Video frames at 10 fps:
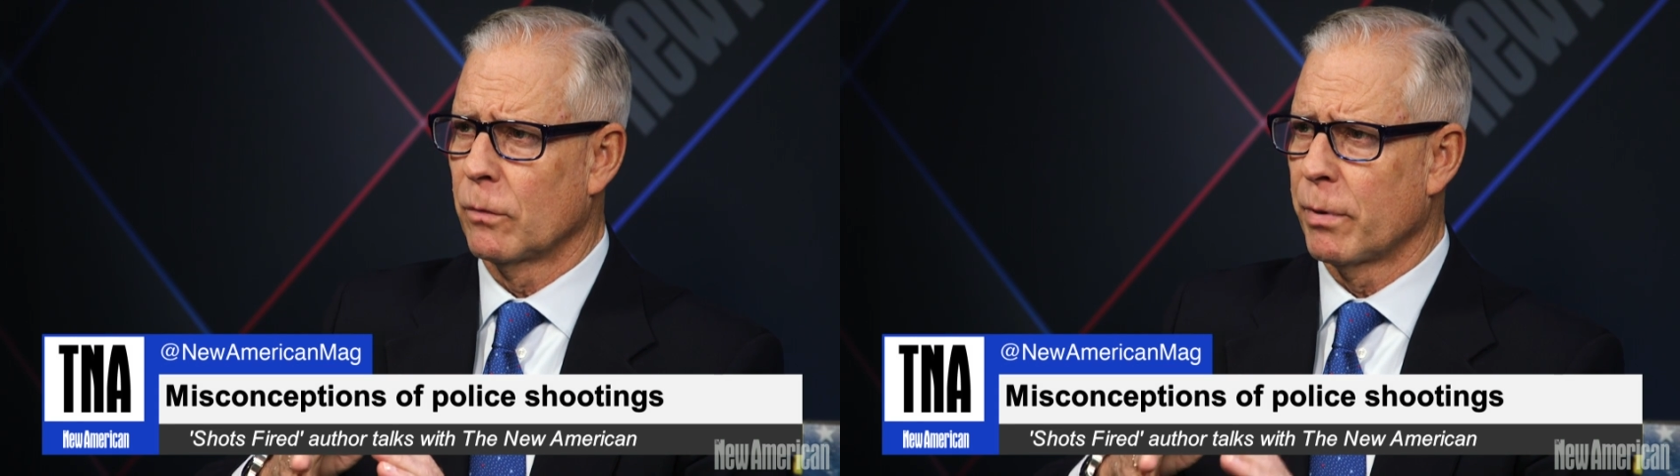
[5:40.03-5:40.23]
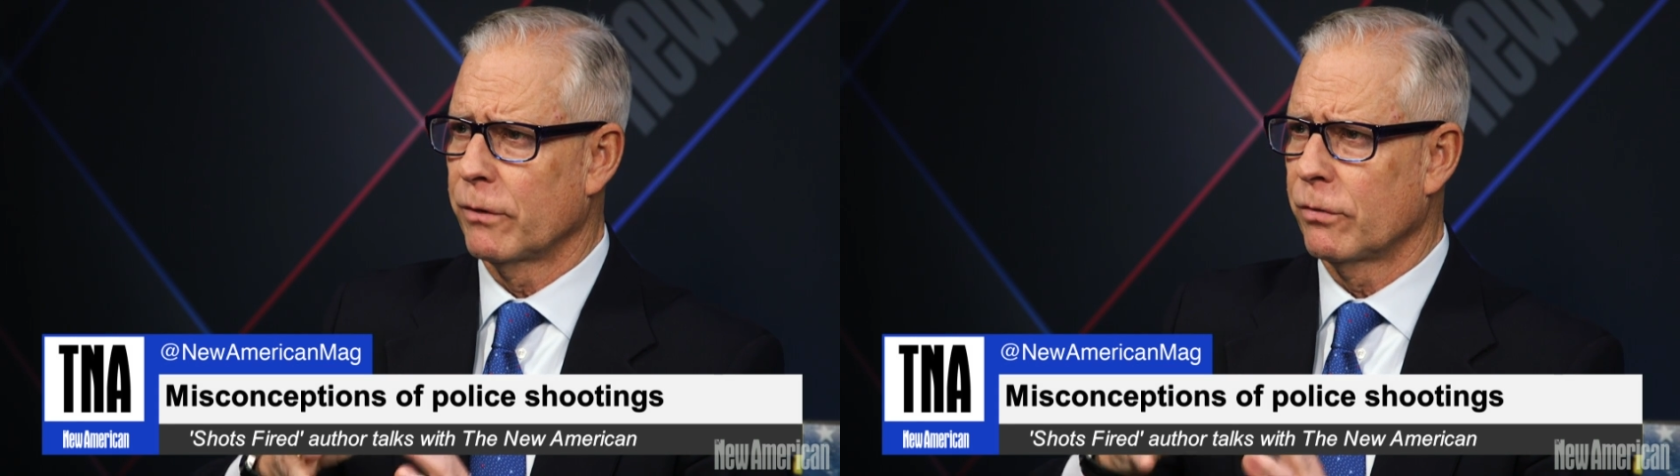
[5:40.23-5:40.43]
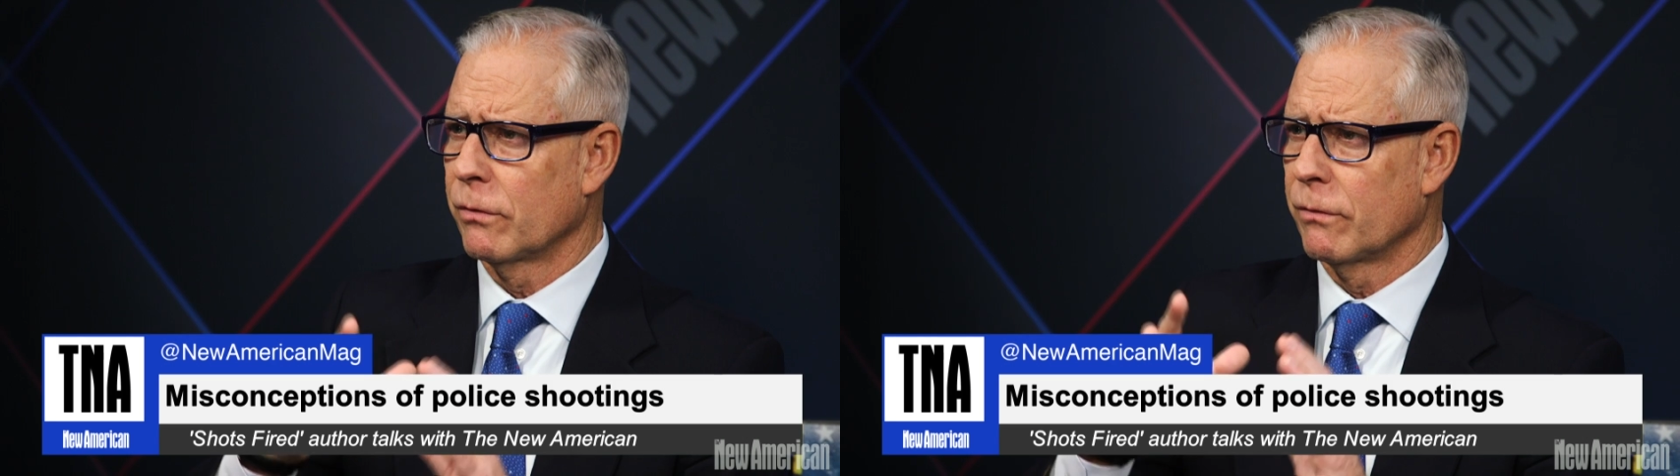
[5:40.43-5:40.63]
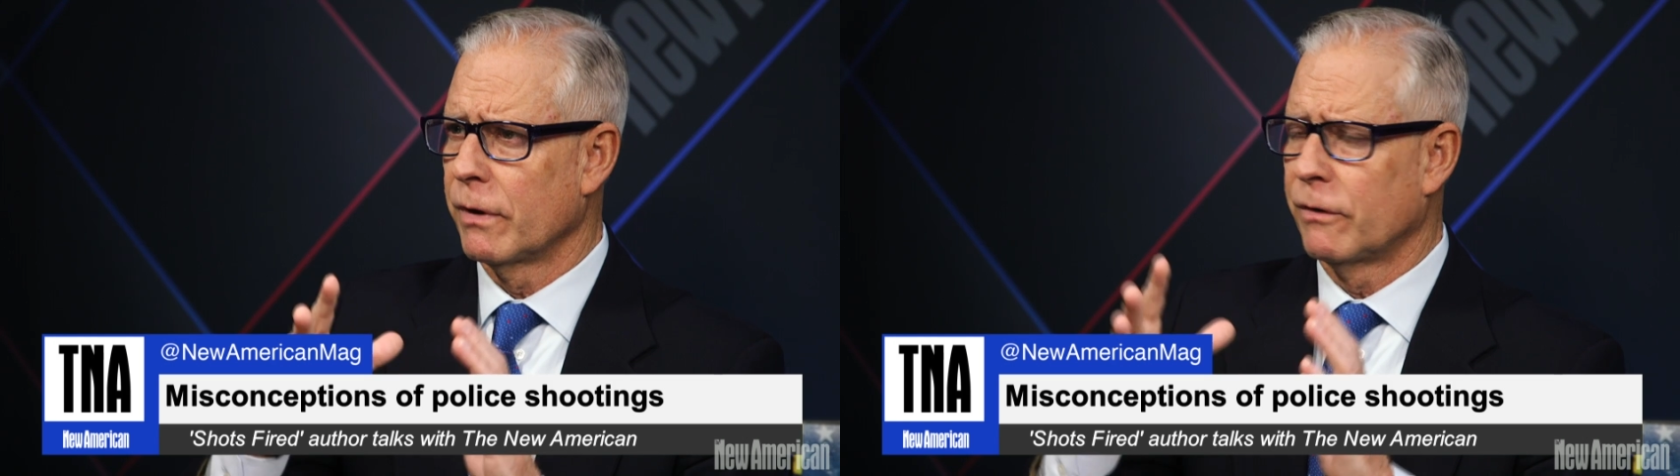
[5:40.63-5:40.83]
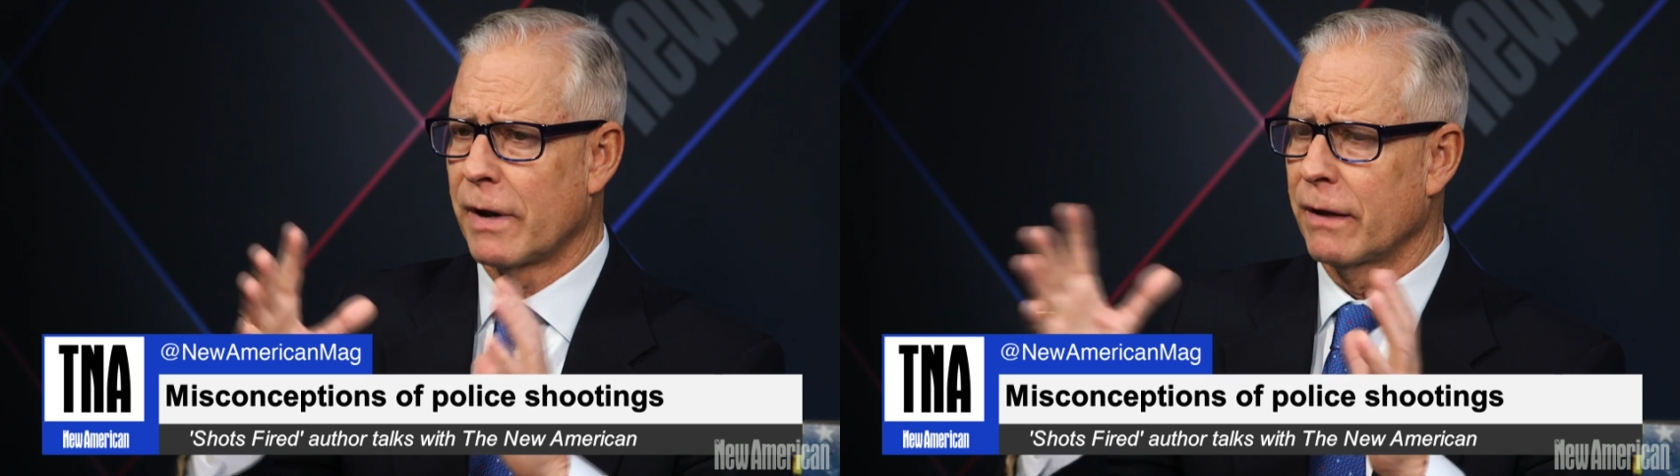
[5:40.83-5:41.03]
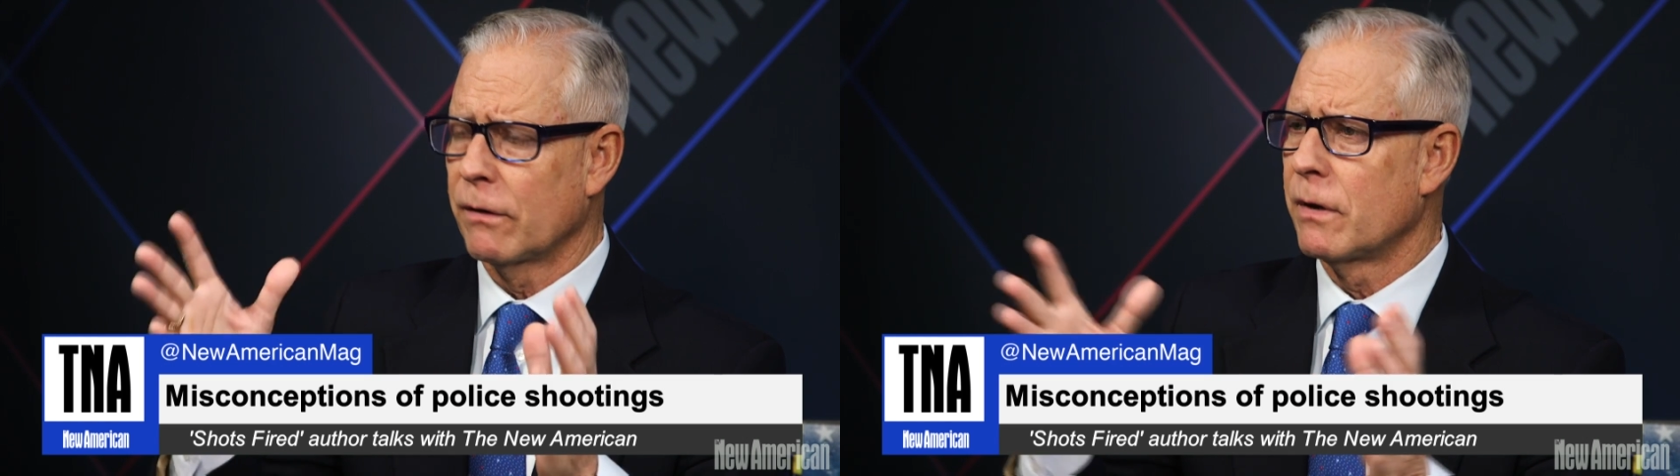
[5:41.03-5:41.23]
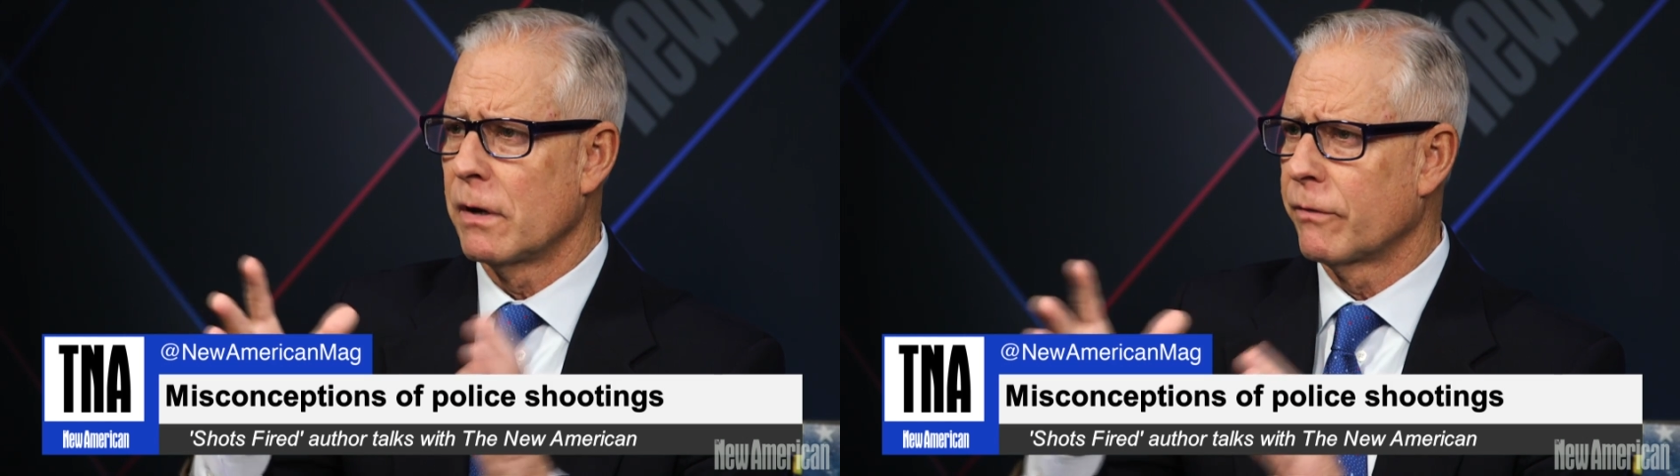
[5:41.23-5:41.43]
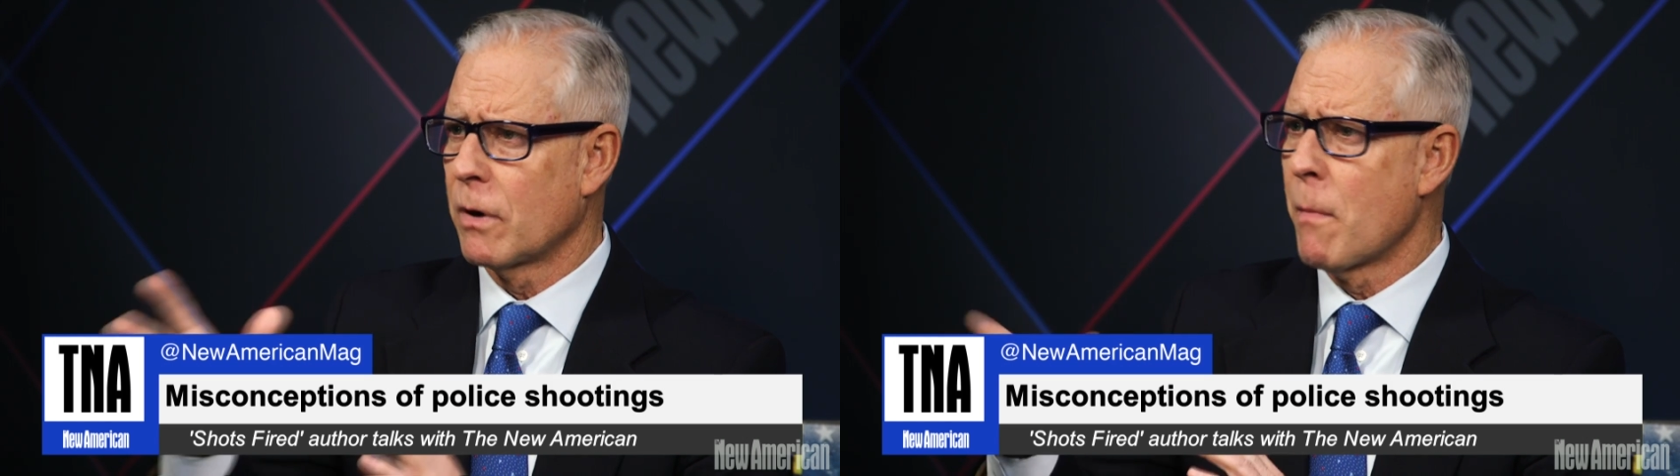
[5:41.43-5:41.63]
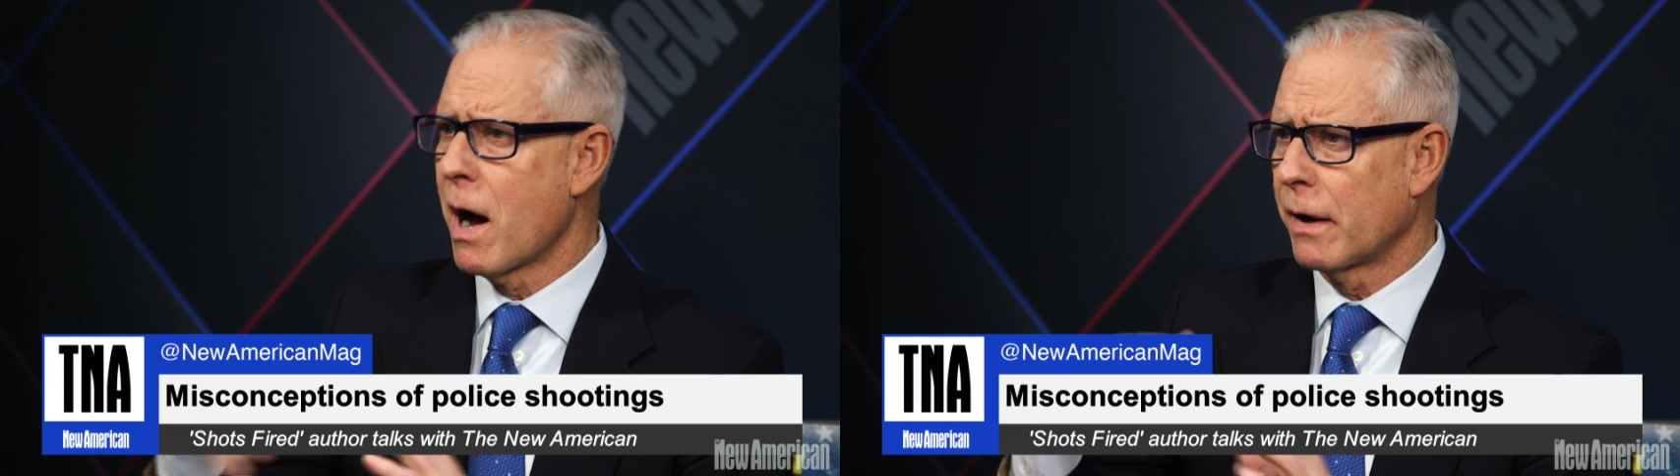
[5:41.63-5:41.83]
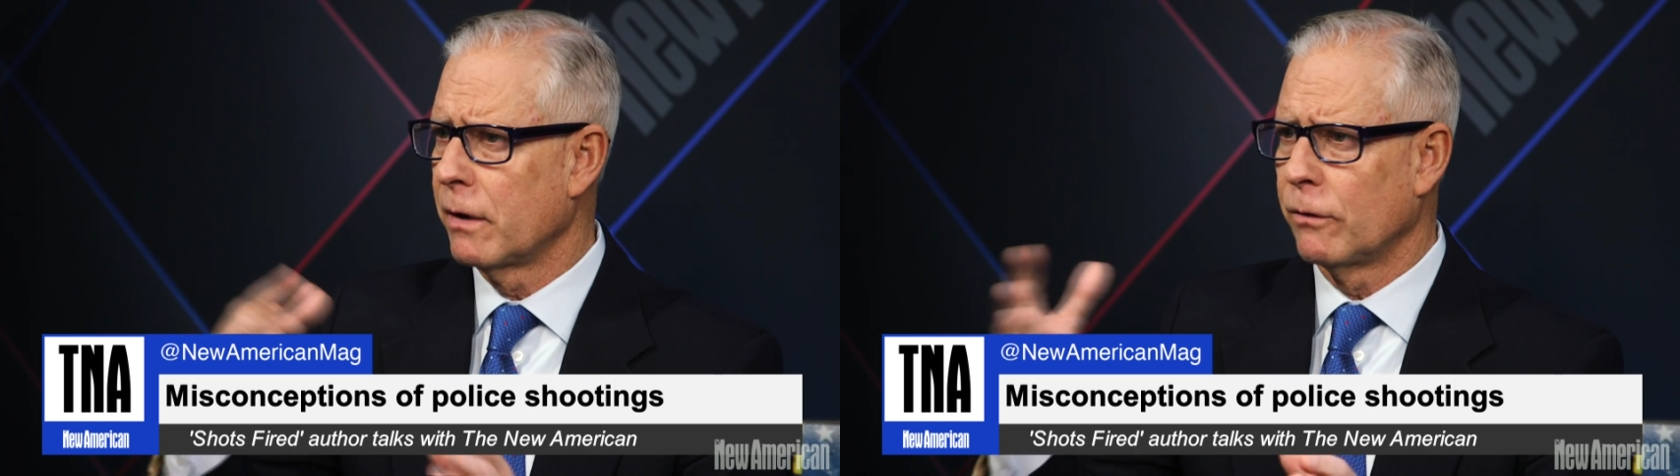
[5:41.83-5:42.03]
an entity of
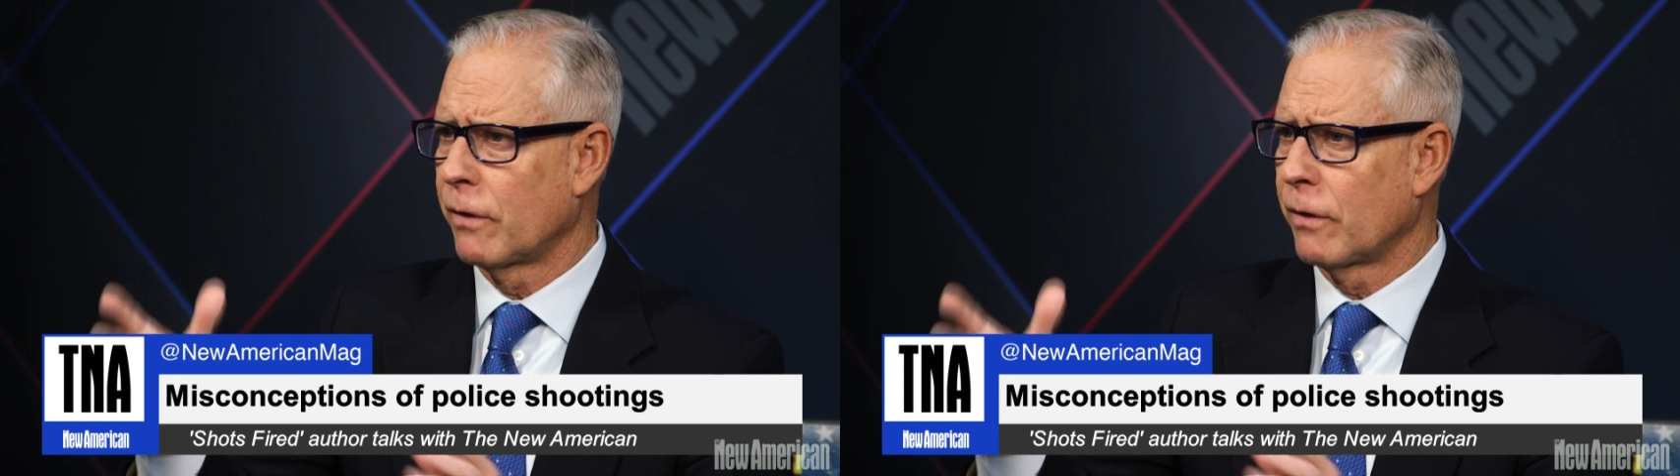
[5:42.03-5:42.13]
commodities